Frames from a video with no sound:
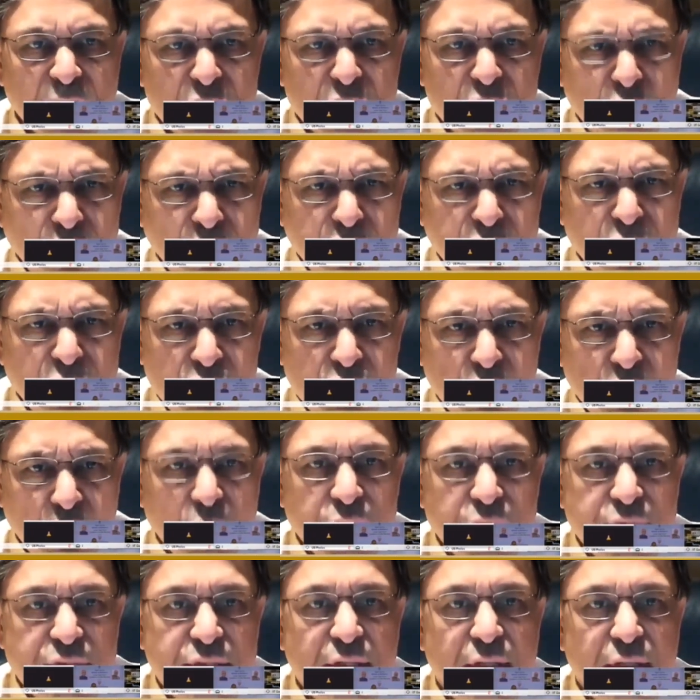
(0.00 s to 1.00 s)
This also
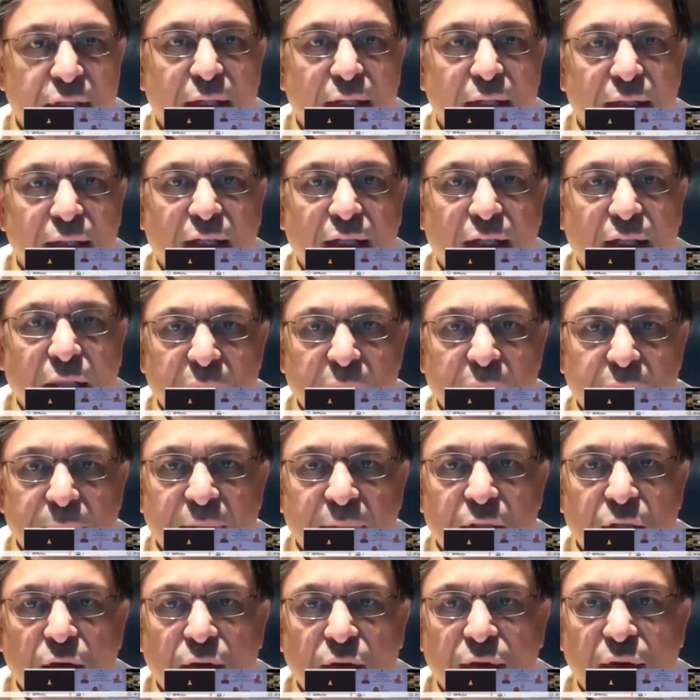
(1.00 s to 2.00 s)
shows the
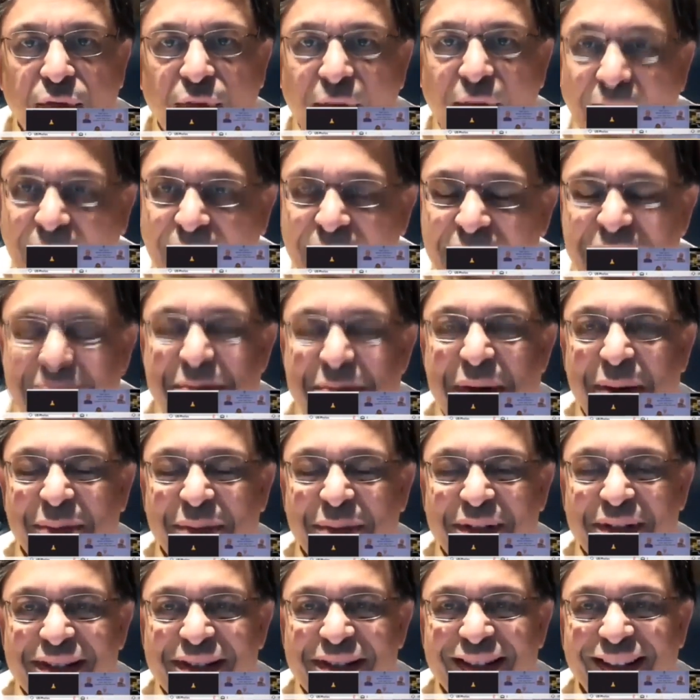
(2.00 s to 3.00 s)
commitment of the faculty
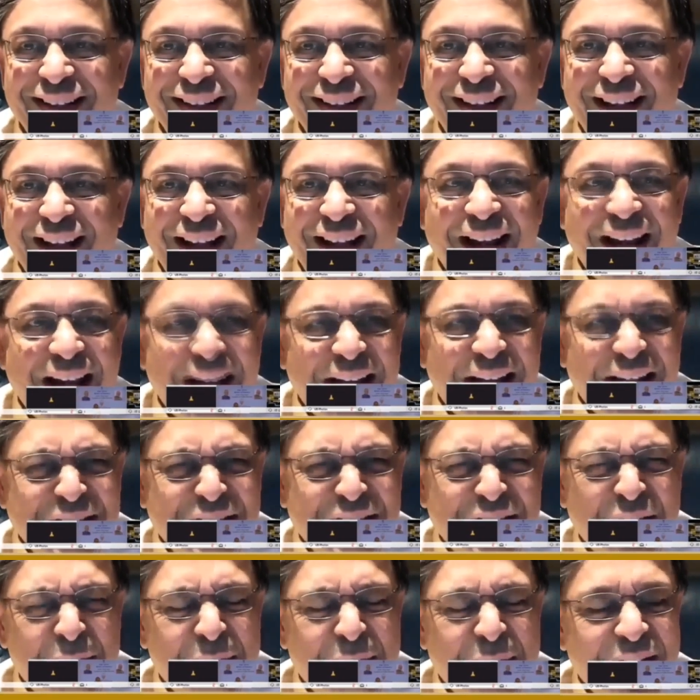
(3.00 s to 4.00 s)
members, and I
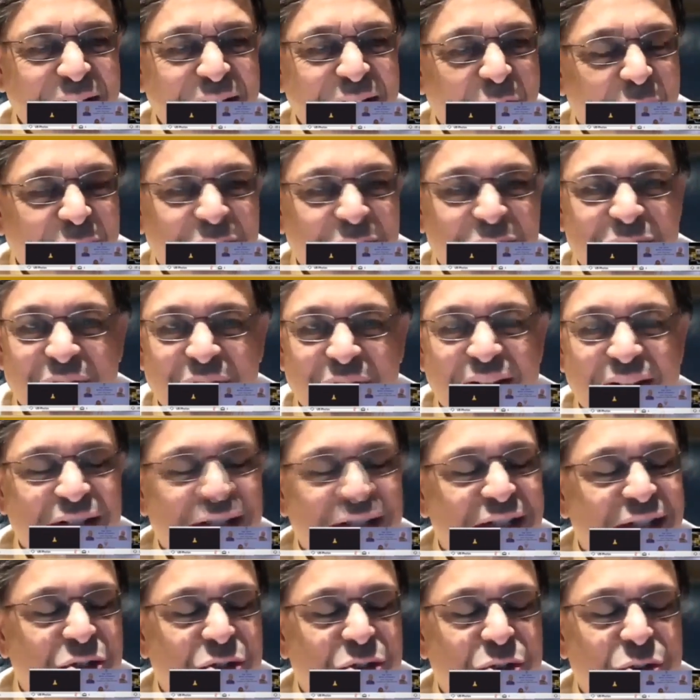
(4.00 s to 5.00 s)
extend my
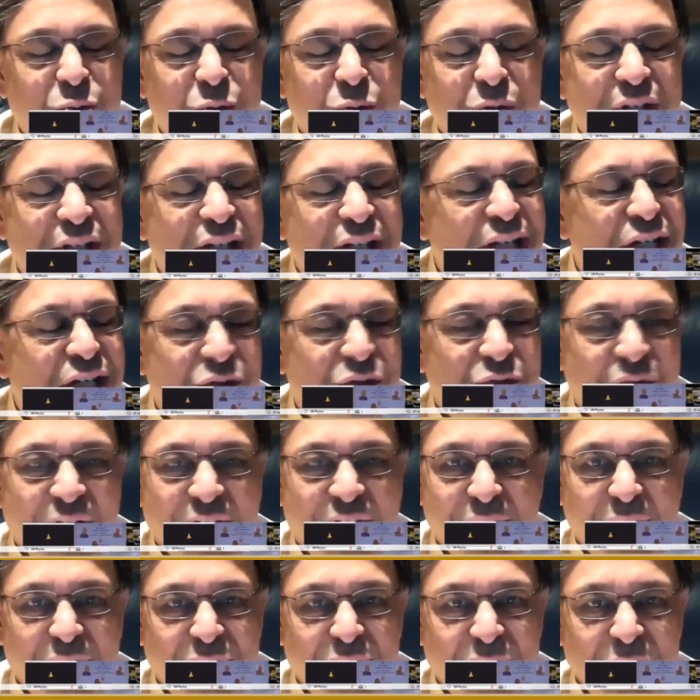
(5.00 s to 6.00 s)
congratulations to each
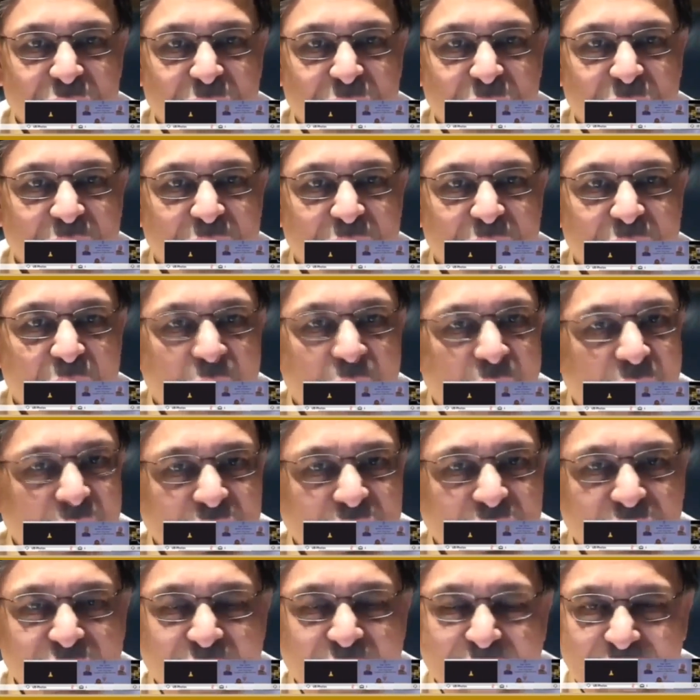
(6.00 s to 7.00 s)
one of you,
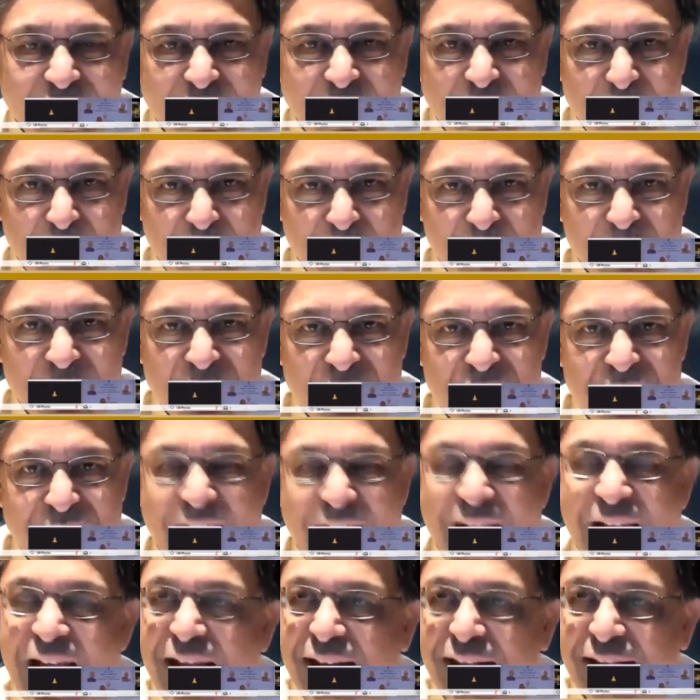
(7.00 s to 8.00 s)
all the faculty
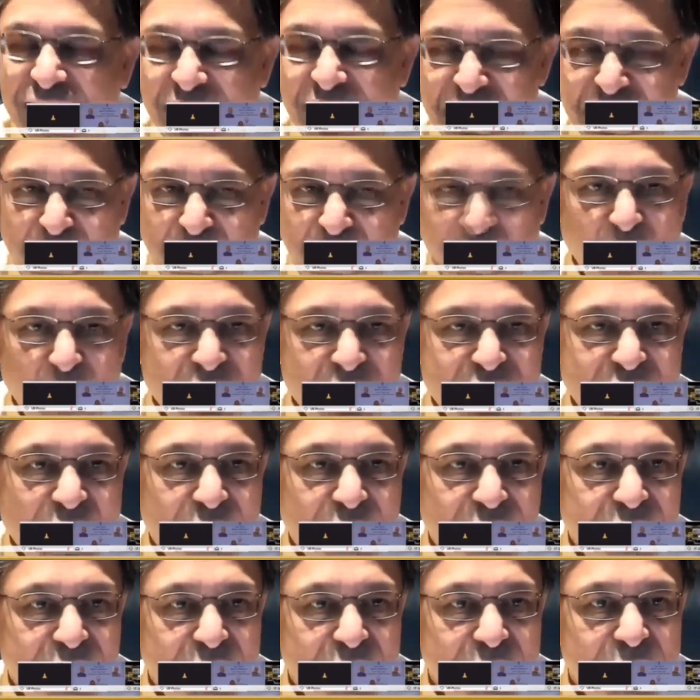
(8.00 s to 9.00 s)
members and the support
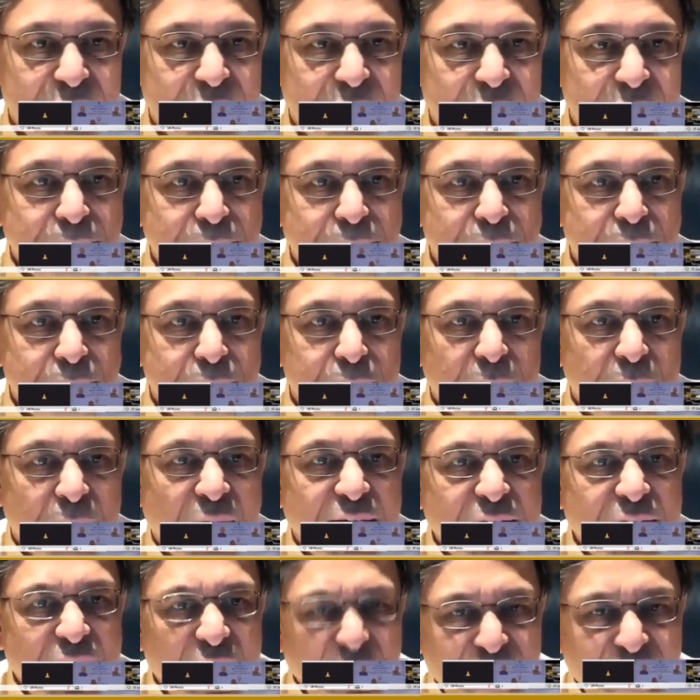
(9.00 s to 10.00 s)
staff. My
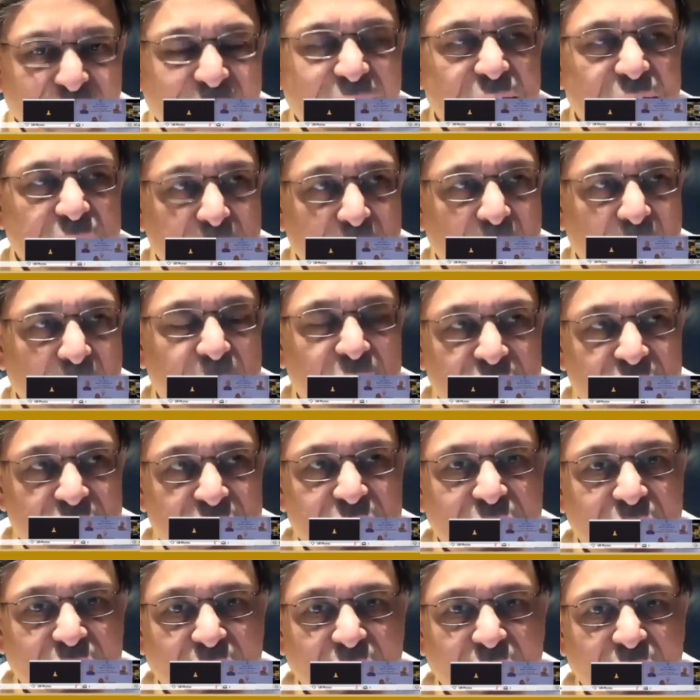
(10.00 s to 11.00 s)
dear faculty members,
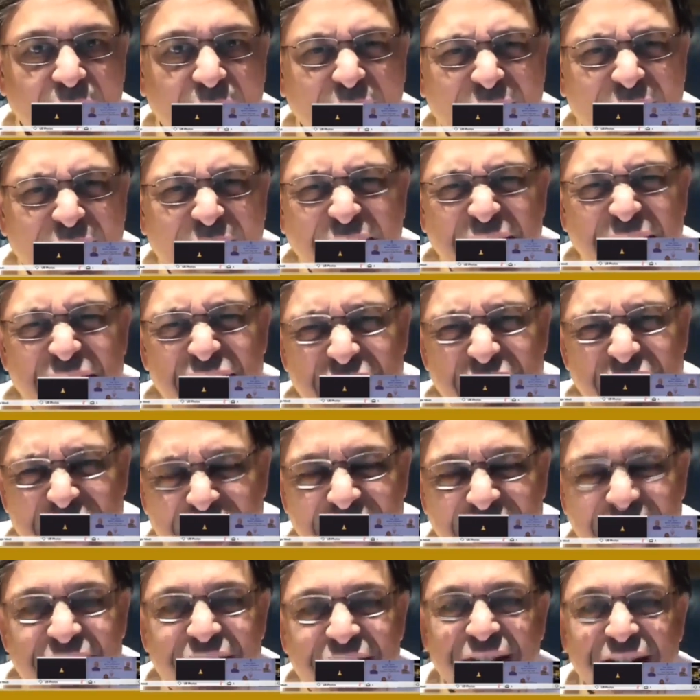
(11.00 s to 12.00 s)
let us
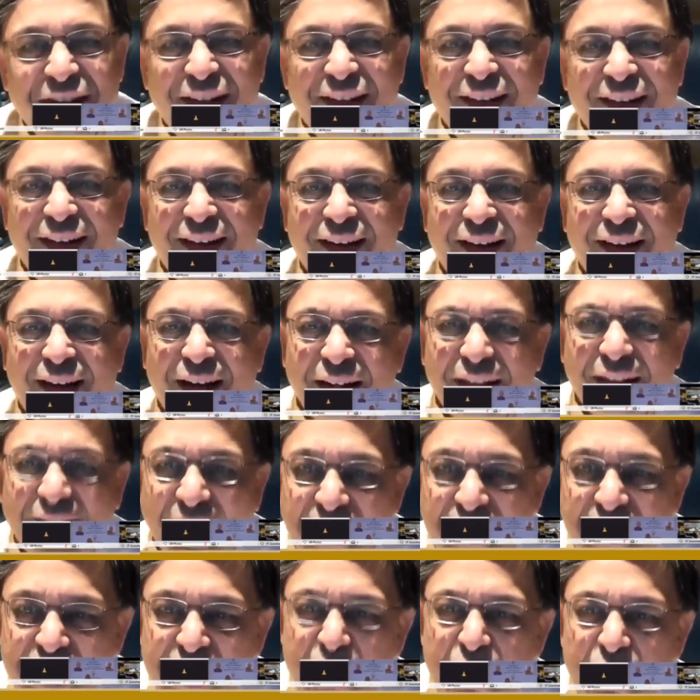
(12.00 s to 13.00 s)
teach and
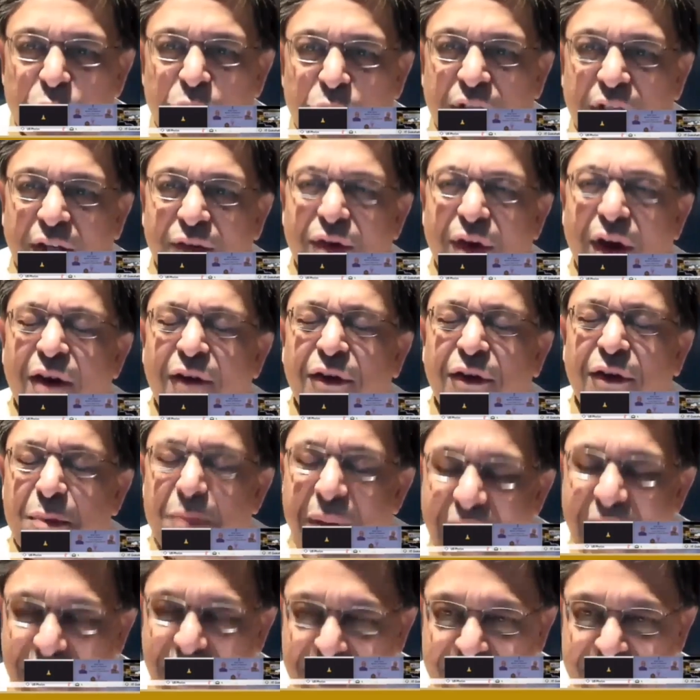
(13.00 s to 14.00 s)
continue to give our
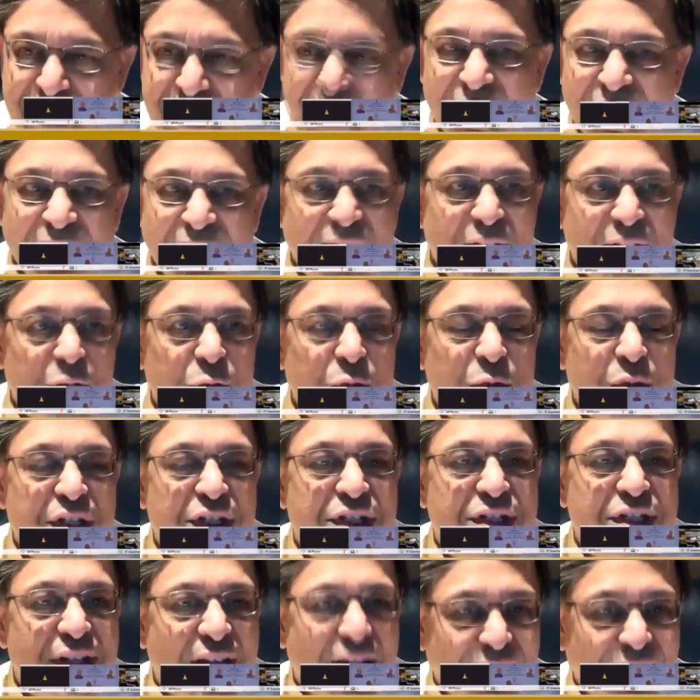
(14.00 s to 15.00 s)
best to these
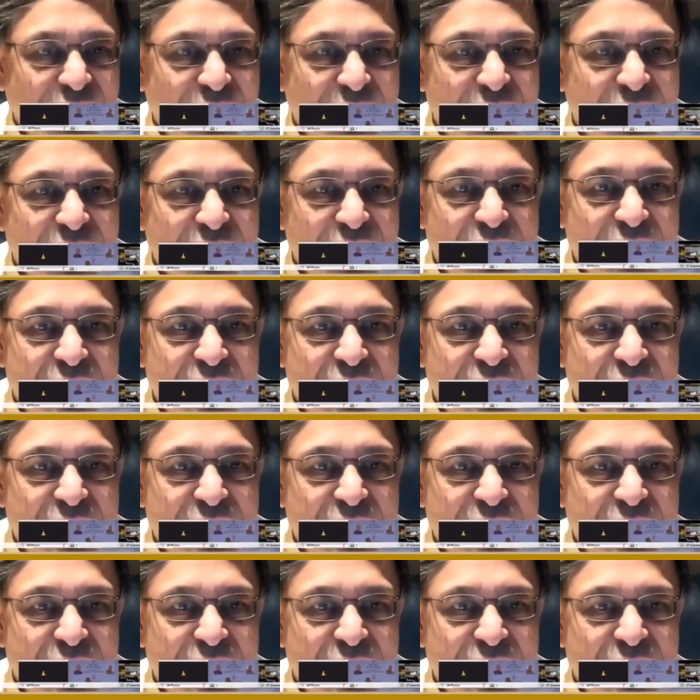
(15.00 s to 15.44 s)
young Indians.